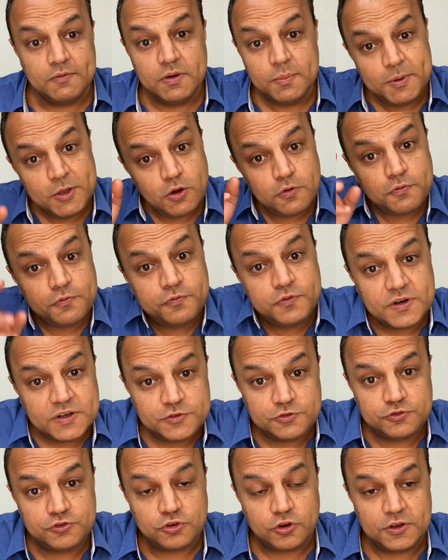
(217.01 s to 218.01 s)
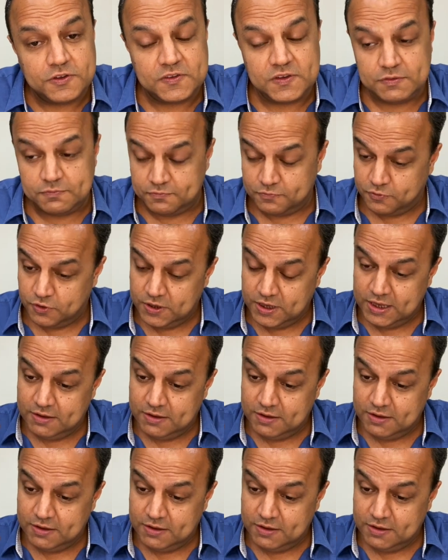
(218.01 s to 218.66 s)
will be your first choice for